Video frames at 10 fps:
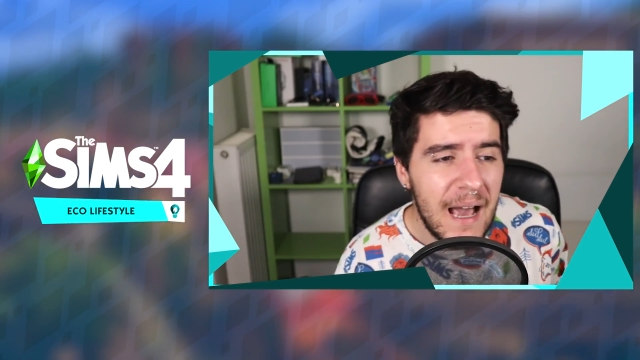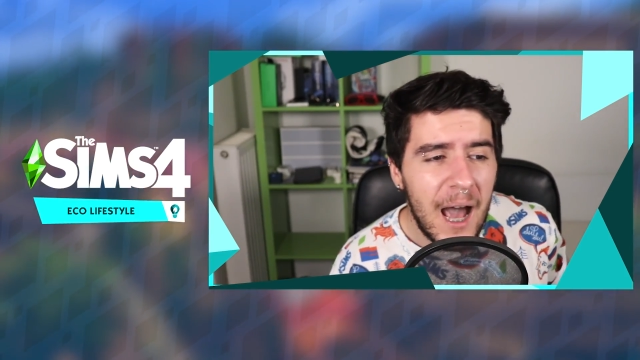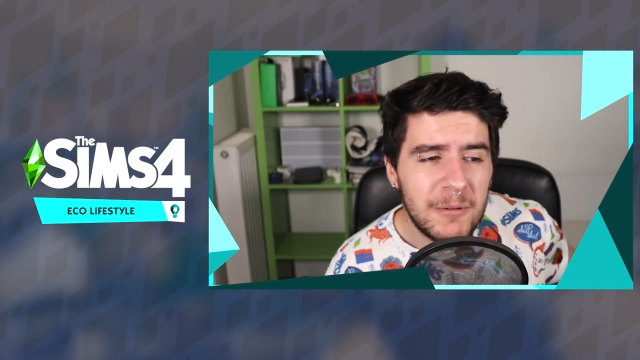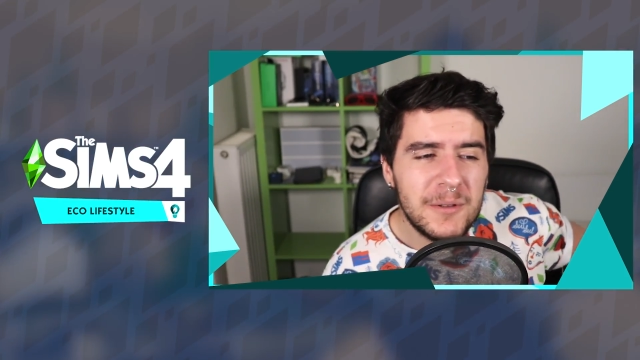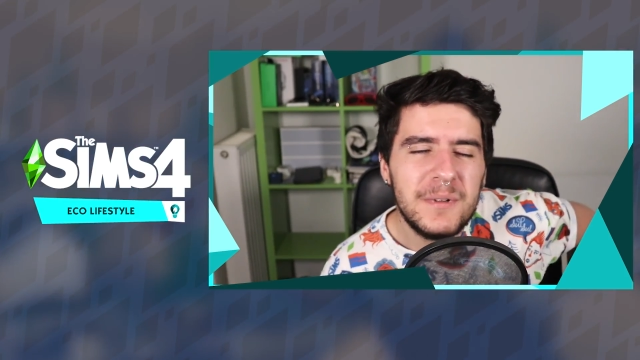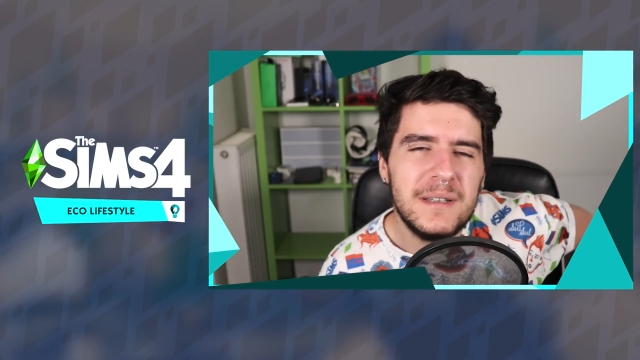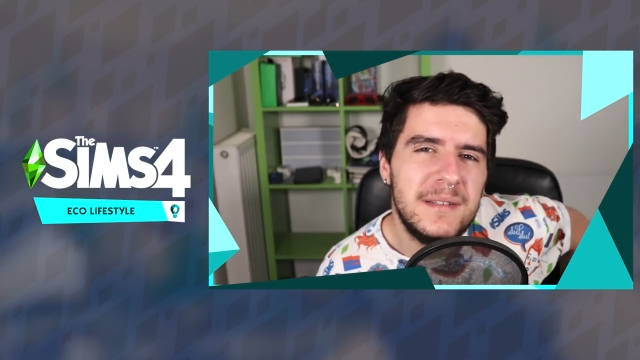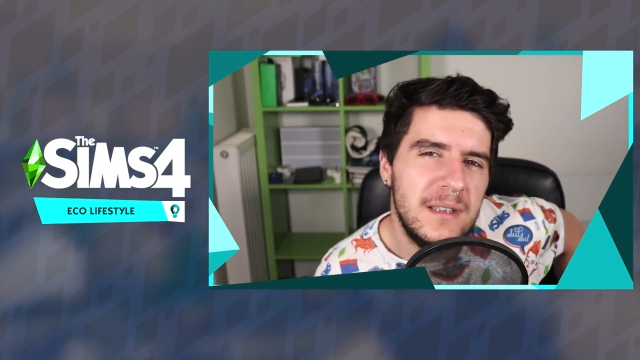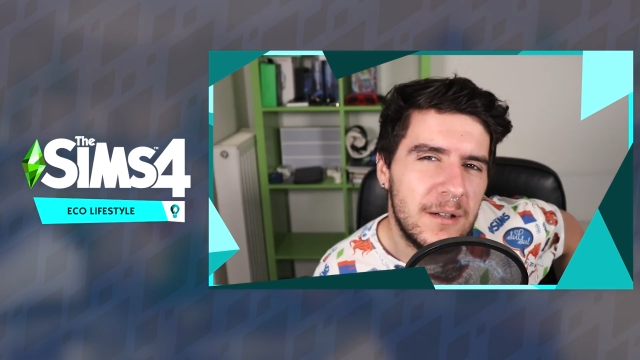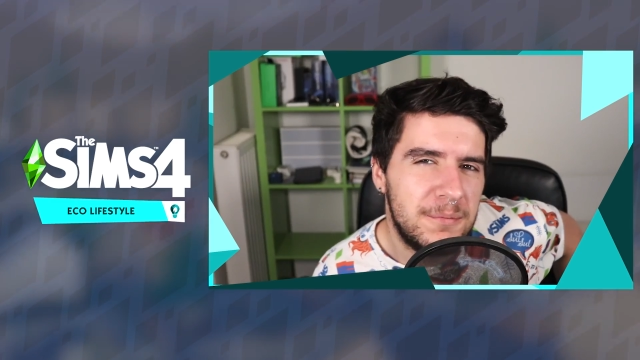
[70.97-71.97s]
I want to read
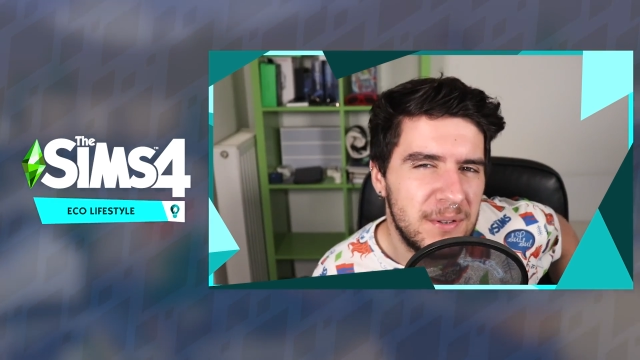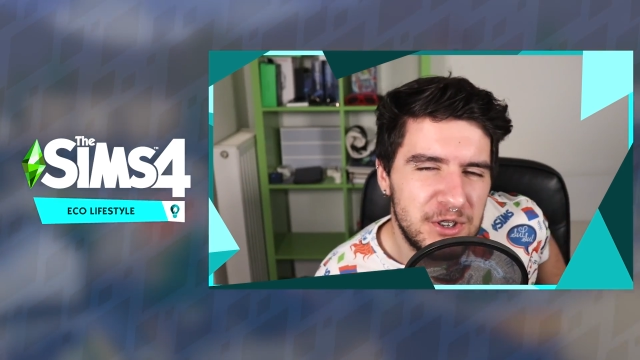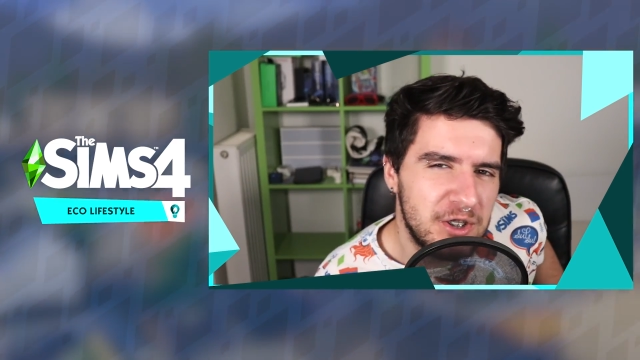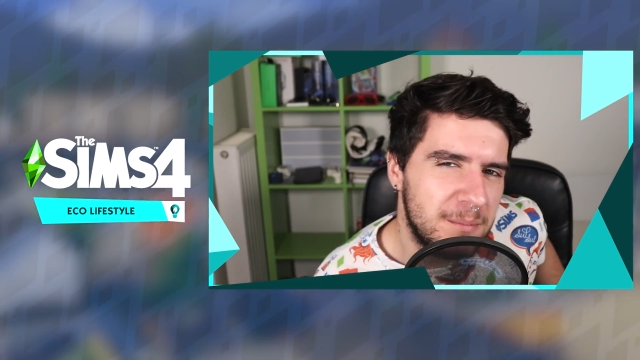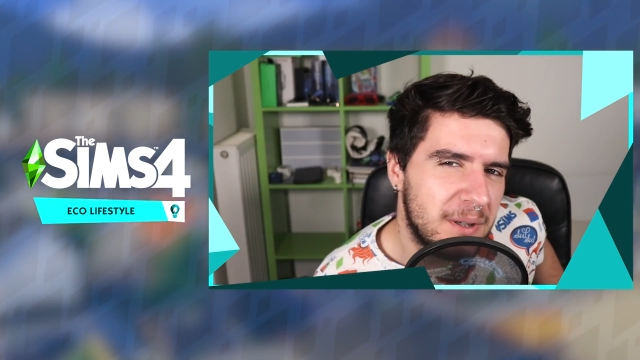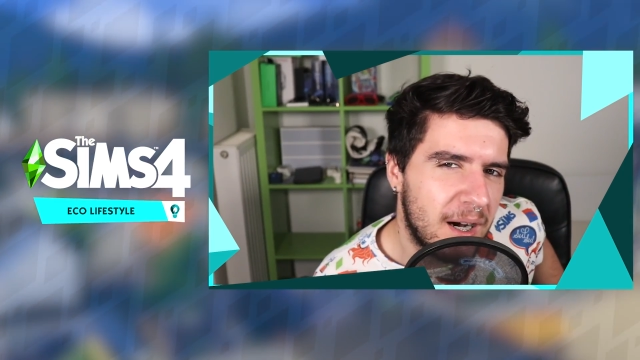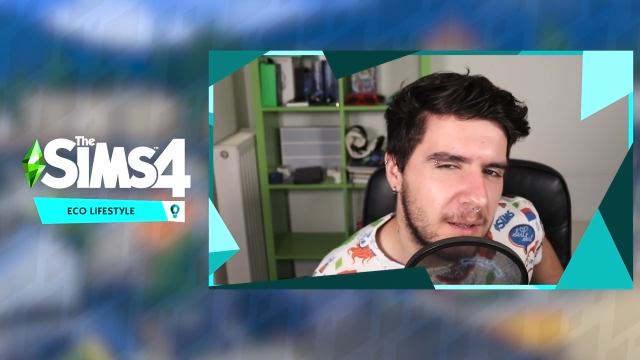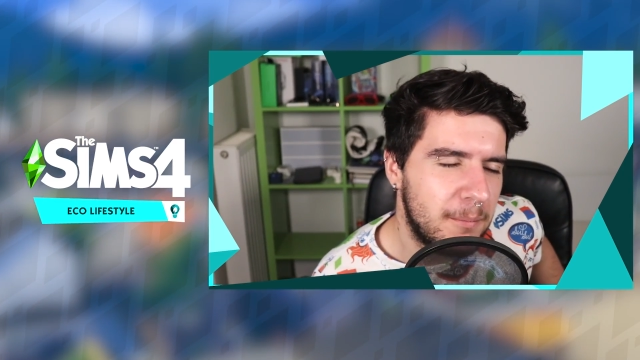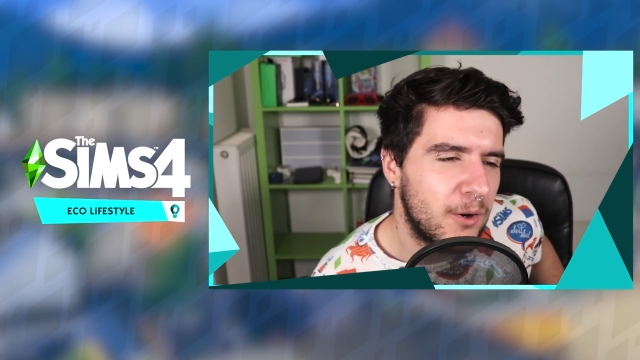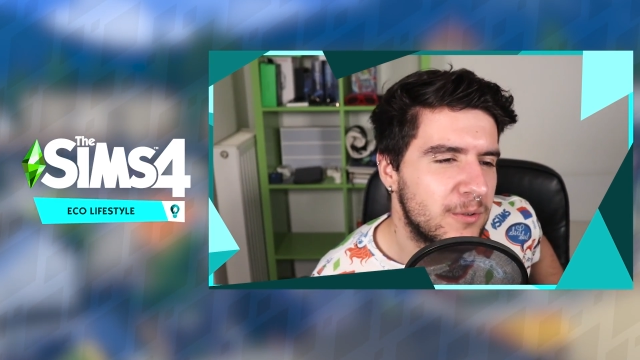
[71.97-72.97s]
the official
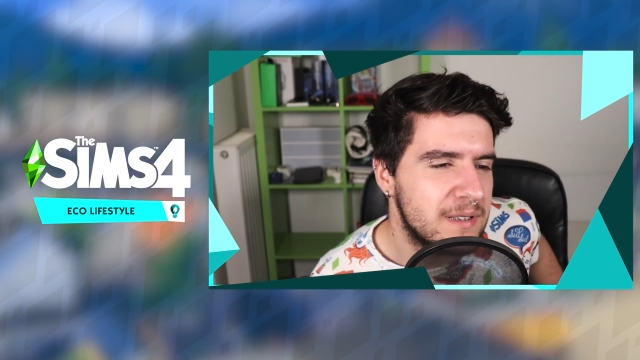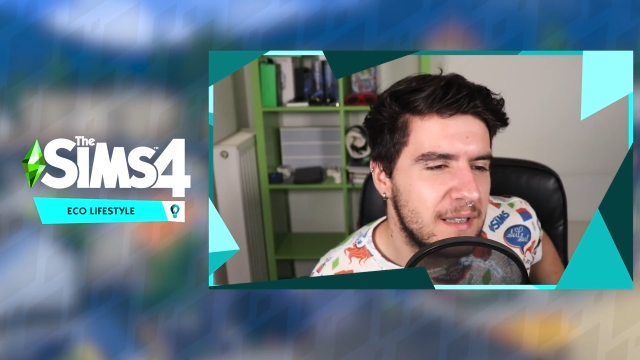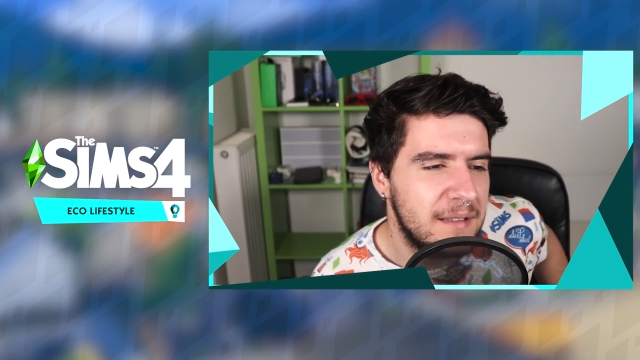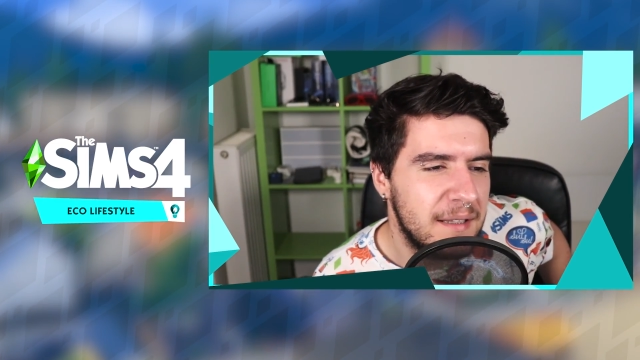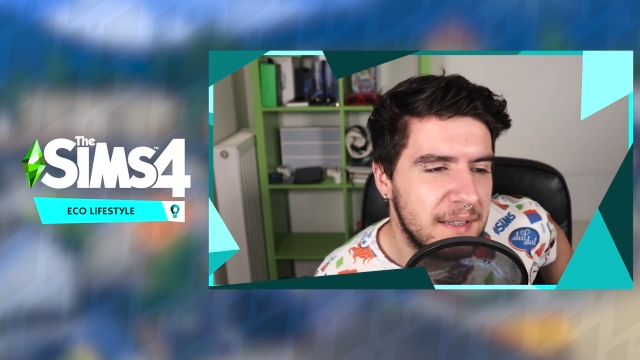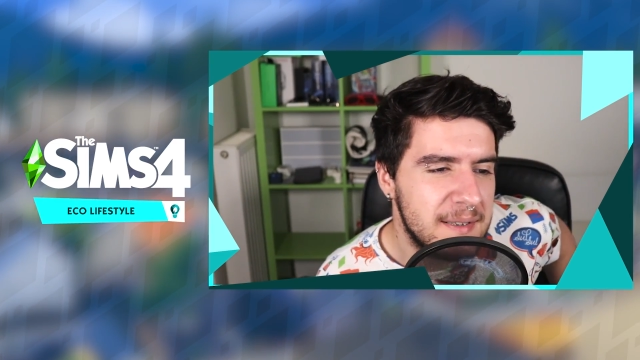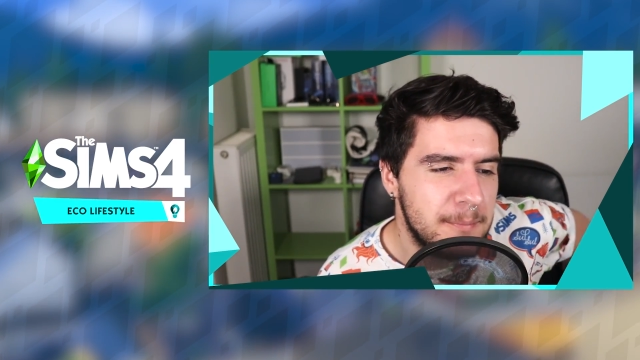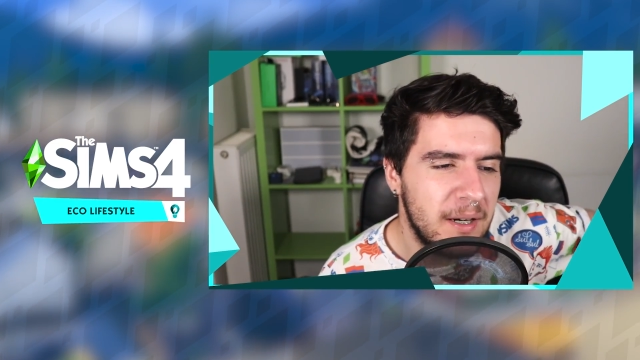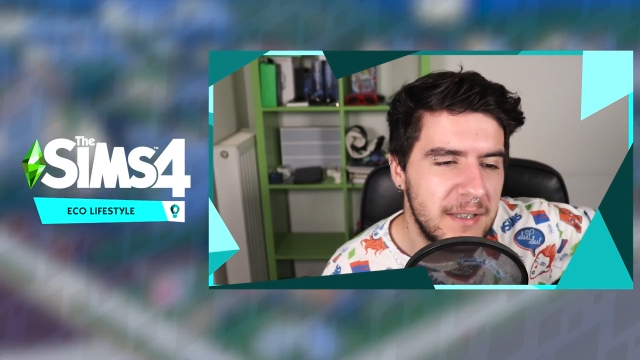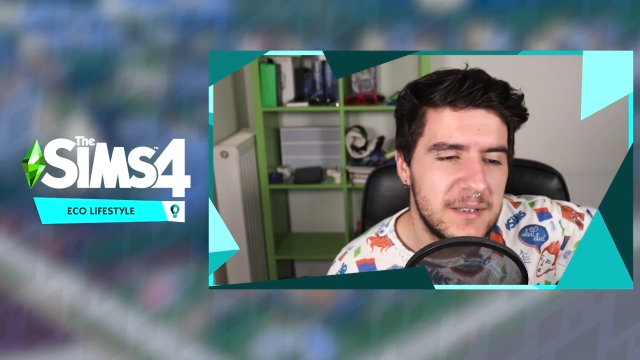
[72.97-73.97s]
blog post that
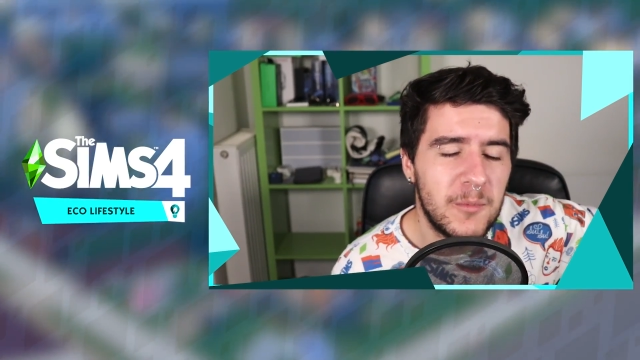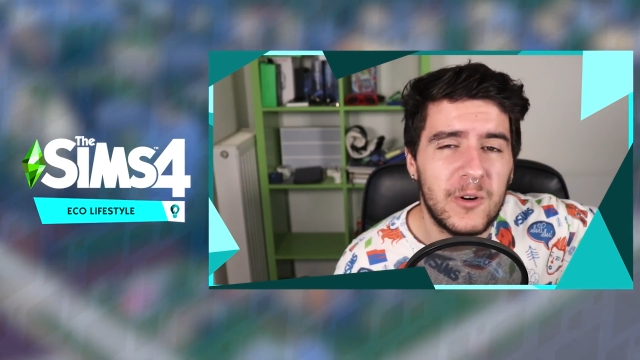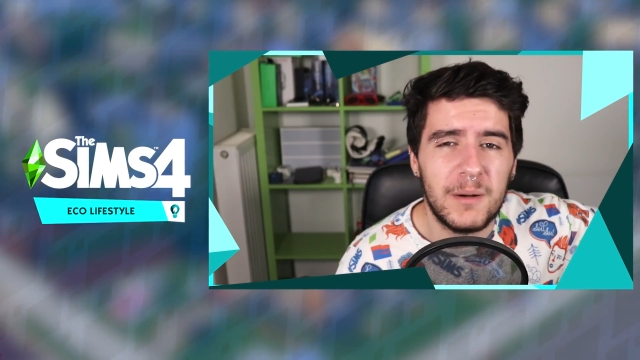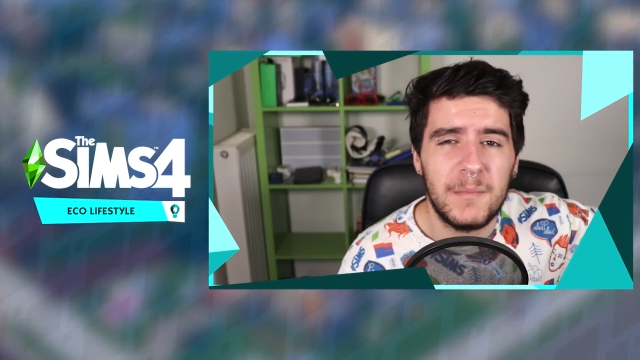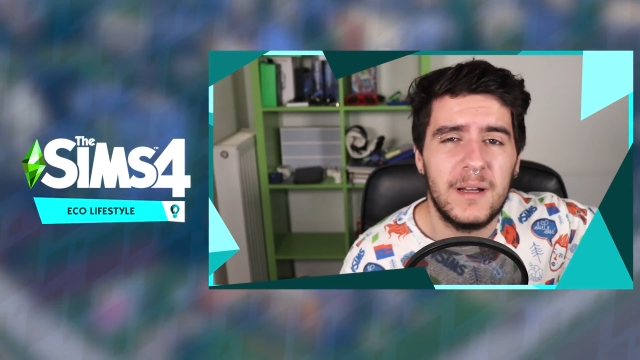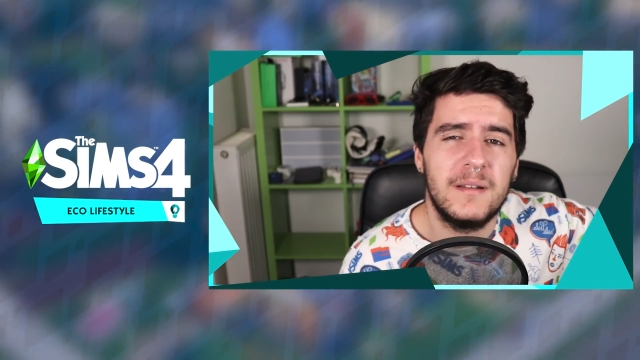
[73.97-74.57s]
explains more